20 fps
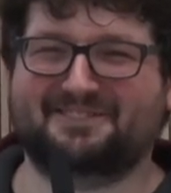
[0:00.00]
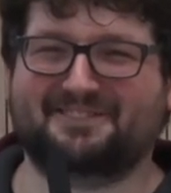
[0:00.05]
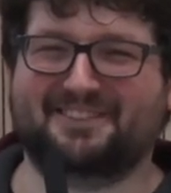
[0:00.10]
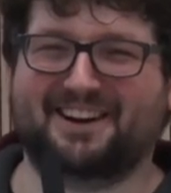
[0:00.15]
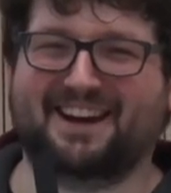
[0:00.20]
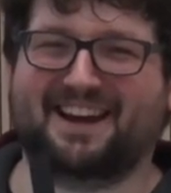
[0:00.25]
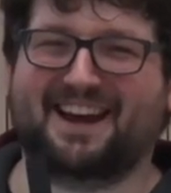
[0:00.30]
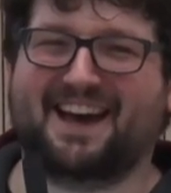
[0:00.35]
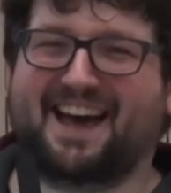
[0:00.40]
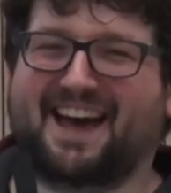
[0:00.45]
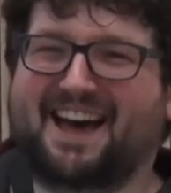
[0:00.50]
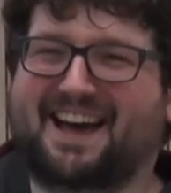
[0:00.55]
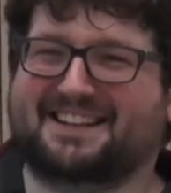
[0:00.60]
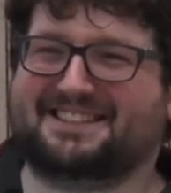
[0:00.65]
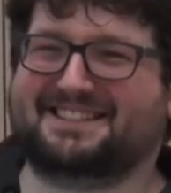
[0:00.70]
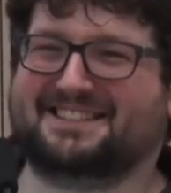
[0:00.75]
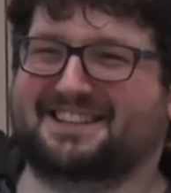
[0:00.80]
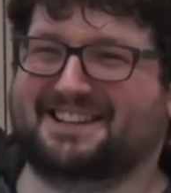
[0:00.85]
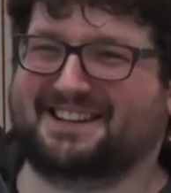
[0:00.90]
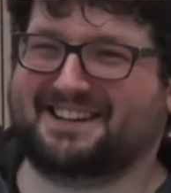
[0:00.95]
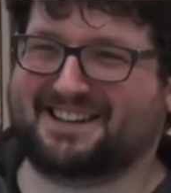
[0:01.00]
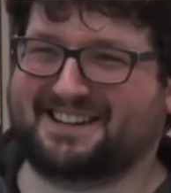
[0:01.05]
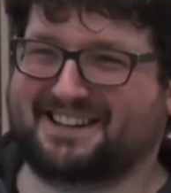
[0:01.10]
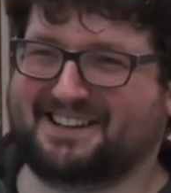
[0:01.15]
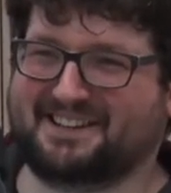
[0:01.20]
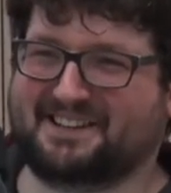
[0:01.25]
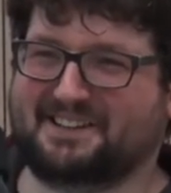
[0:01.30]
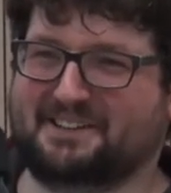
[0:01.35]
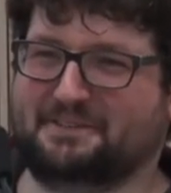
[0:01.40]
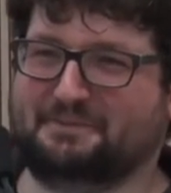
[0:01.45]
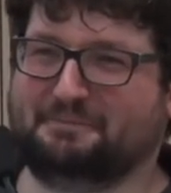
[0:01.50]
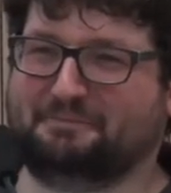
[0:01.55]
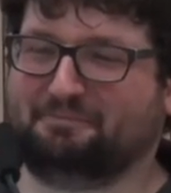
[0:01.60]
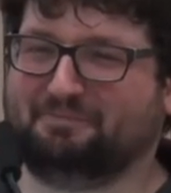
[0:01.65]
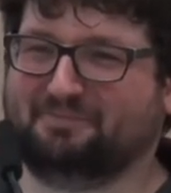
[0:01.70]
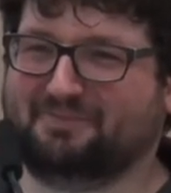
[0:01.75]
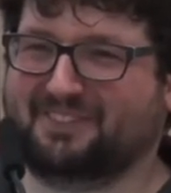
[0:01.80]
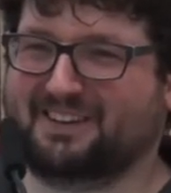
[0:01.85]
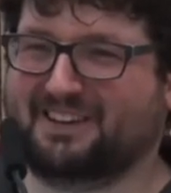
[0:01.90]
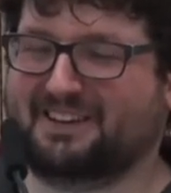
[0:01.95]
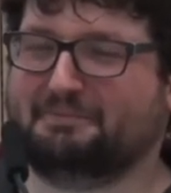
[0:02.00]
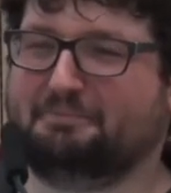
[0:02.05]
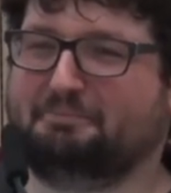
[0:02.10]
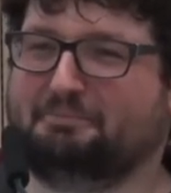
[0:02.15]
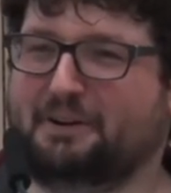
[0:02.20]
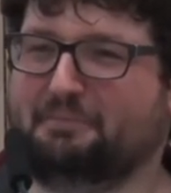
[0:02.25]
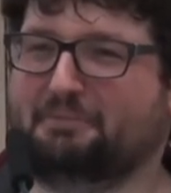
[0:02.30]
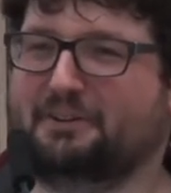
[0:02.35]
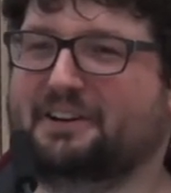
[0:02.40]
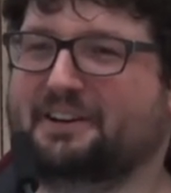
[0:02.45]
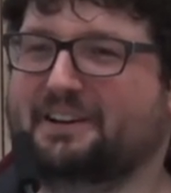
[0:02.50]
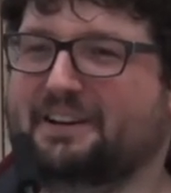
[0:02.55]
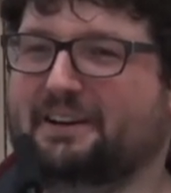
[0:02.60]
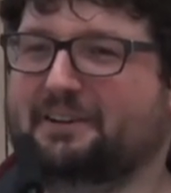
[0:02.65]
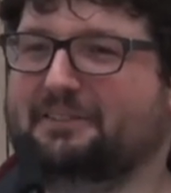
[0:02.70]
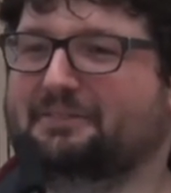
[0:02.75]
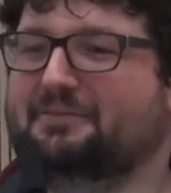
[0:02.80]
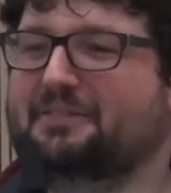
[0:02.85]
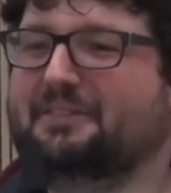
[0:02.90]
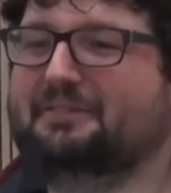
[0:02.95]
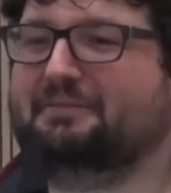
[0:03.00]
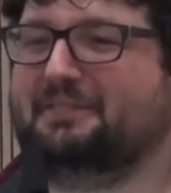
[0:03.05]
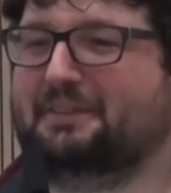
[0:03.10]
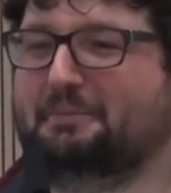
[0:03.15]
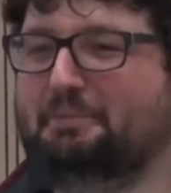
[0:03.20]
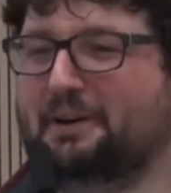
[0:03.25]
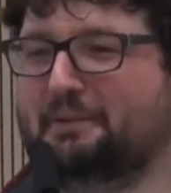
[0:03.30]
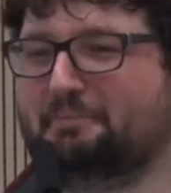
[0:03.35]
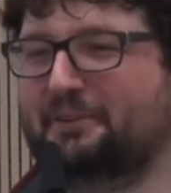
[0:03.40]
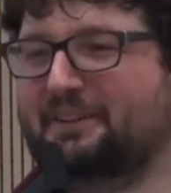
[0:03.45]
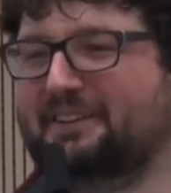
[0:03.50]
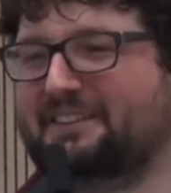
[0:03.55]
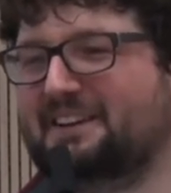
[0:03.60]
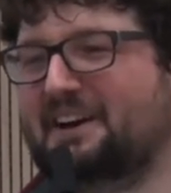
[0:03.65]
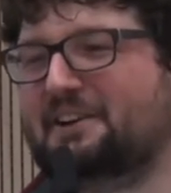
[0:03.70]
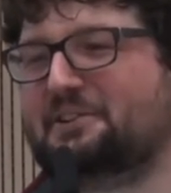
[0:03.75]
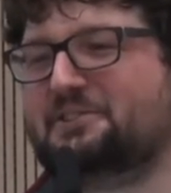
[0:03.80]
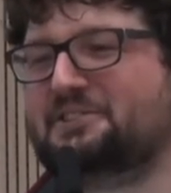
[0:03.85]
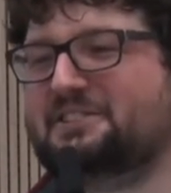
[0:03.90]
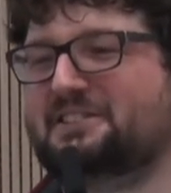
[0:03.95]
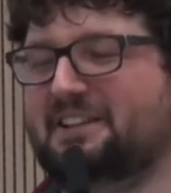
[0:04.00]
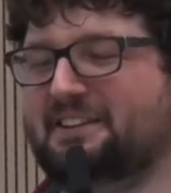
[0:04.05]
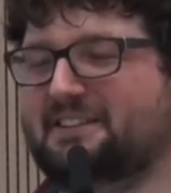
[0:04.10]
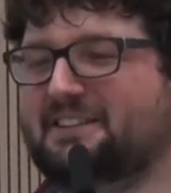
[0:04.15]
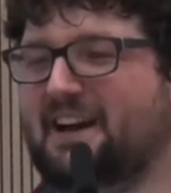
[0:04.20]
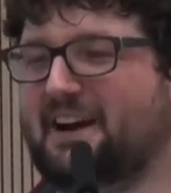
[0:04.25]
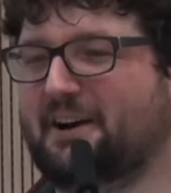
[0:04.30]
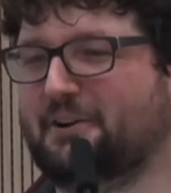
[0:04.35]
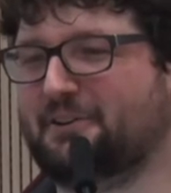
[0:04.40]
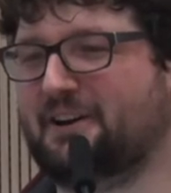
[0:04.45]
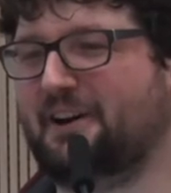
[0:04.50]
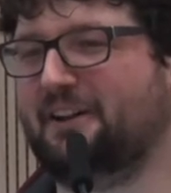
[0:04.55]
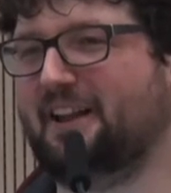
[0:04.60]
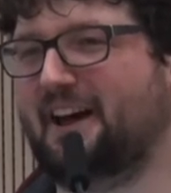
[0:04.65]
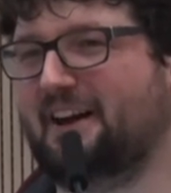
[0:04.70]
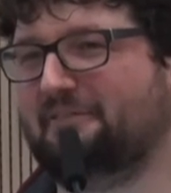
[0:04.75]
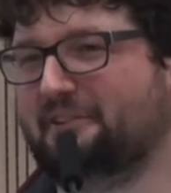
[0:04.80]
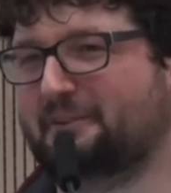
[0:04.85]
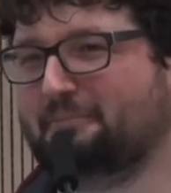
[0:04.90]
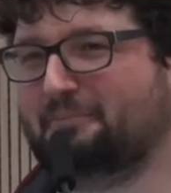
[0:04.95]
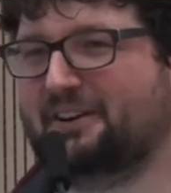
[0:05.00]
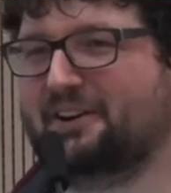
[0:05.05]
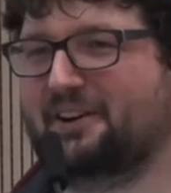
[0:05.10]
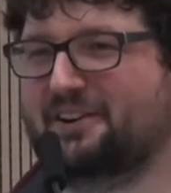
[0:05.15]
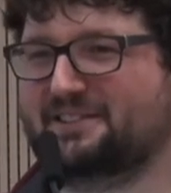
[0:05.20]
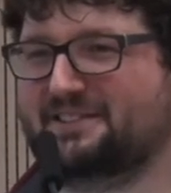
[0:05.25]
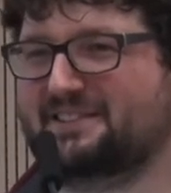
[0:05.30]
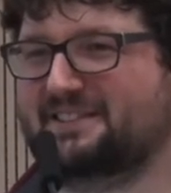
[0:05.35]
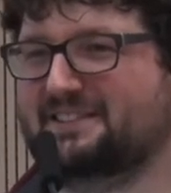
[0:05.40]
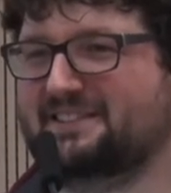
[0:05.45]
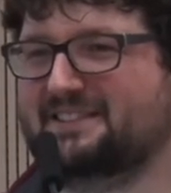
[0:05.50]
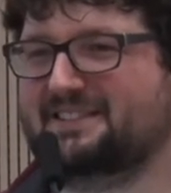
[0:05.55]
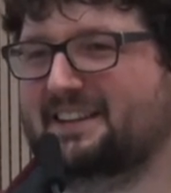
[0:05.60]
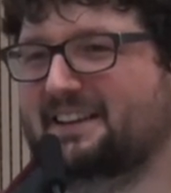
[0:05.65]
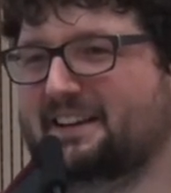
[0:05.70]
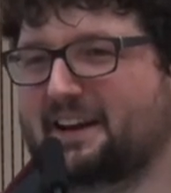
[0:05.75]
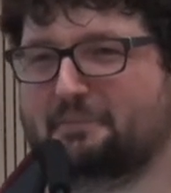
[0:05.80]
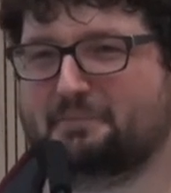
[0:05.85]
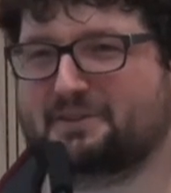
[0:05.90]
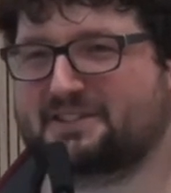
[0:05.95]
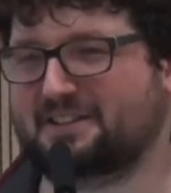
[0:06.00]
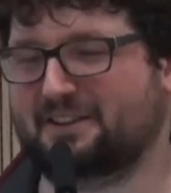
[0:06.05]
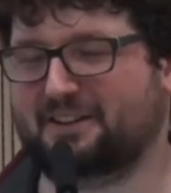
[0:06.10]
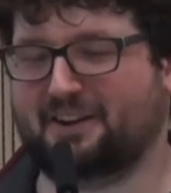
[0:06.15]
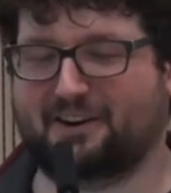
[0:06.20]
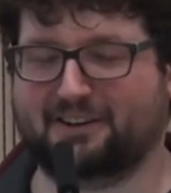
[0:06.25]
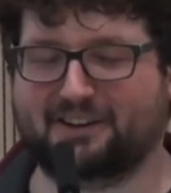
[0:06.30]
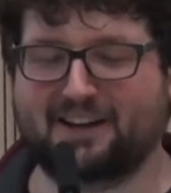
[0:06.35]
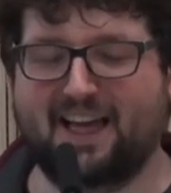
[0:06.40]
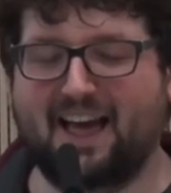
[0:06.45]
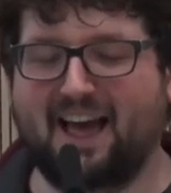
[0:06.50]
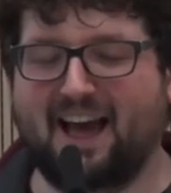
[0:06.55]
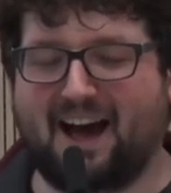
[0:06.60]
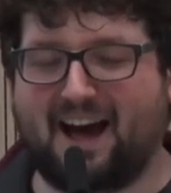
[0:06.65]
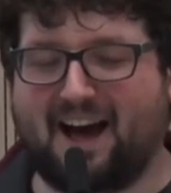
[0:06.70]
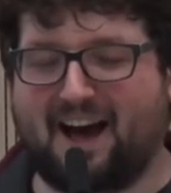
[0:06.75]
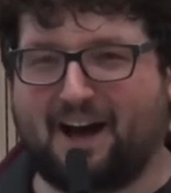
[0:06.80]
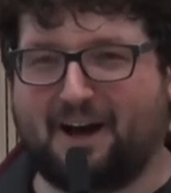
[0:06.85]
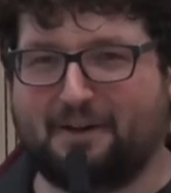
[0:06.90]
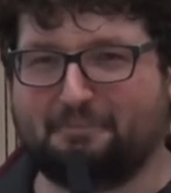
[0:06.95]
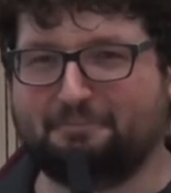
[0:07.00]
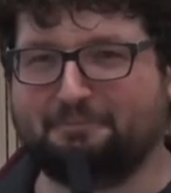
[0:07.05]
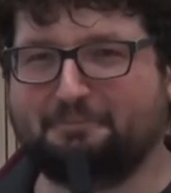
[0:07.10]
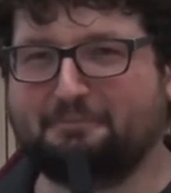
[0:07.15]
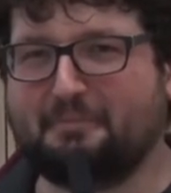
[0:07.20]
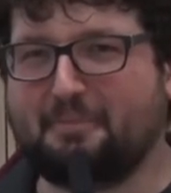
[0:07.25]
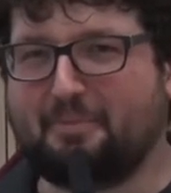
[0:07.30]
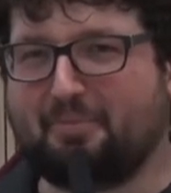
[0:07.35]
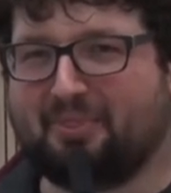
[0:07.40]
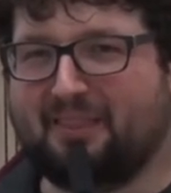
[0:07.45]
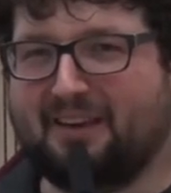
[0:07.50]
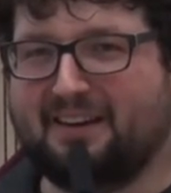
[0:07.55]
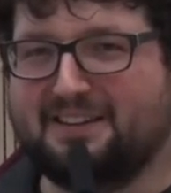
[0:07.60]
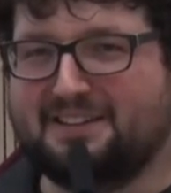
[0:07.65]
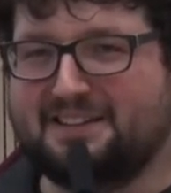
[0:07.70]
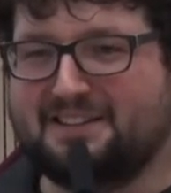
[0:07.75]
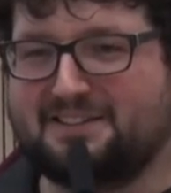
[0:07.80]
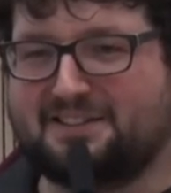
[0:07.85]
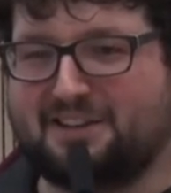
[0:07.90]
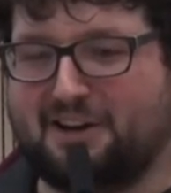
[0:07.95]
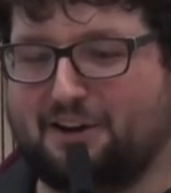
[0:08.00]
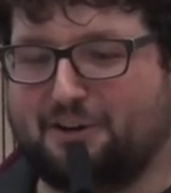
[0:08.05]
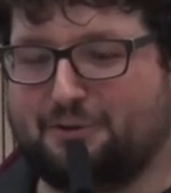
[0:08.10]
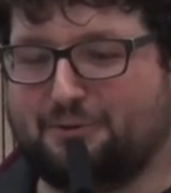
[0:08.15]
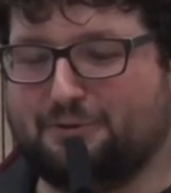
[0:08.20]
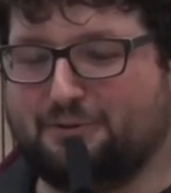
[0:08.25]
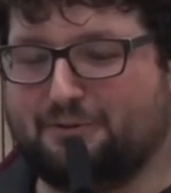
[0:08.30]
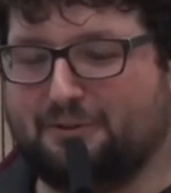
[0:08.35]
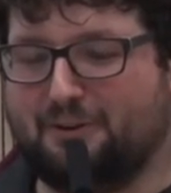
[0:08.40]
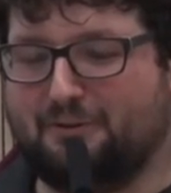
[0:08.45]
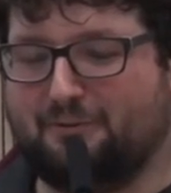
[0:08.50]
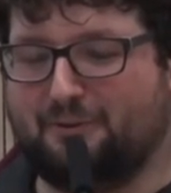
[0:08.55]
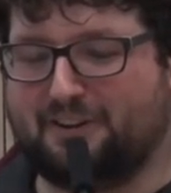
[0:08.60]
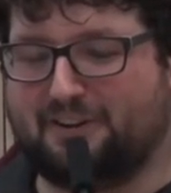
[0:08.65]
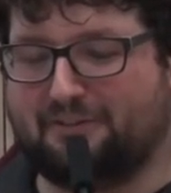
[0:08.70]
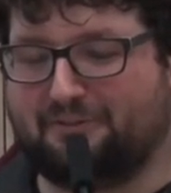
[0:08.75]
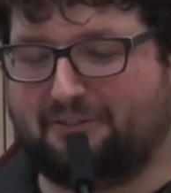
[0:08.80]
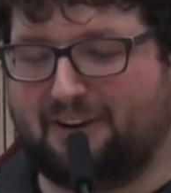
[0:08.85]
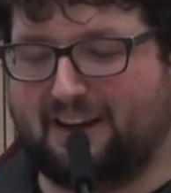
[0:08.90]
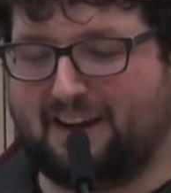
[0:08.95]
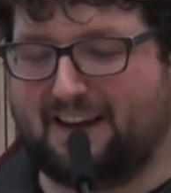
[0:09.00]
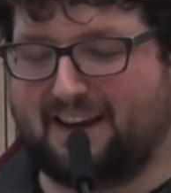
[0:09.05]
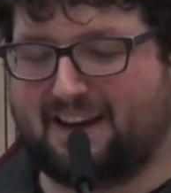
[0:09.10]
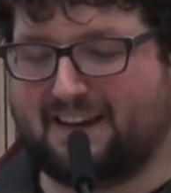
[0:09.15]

we had uh, people are, the, the people that are still there are laughing because it's, the name is so long. Um, so what the thing